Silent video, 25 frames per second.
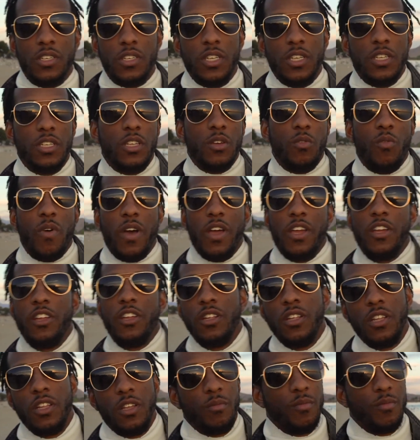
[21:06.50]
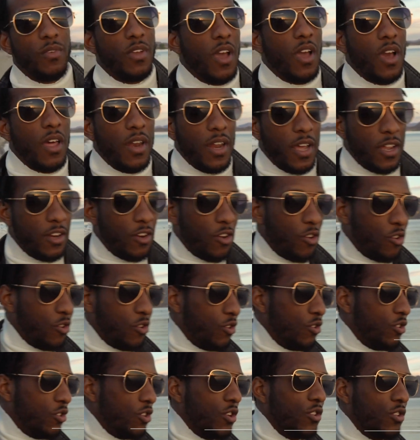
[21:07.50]
She said, why you leave me on?
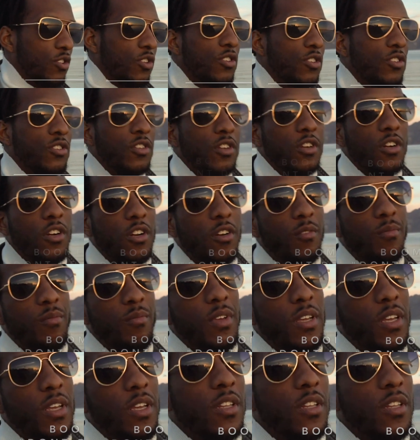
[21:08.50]
I know you don't deserve